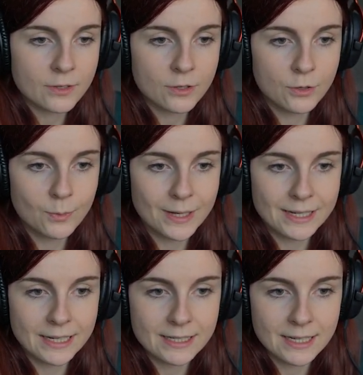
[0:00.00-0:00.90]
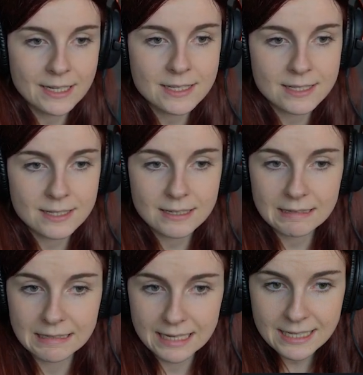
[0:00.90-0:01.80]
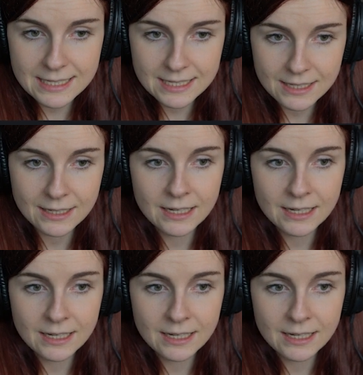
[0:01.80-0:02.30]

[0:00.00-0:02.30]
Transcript: Kubernetes List.